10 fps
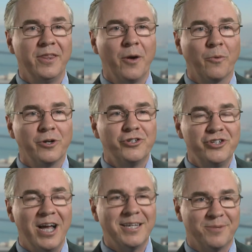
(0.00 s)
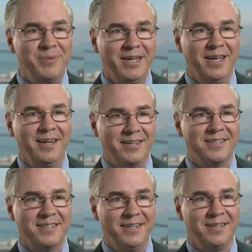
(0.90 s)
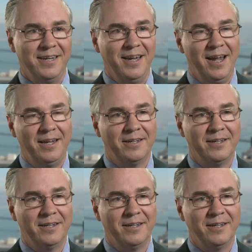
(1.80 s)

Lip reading: that we're just beginning to see today.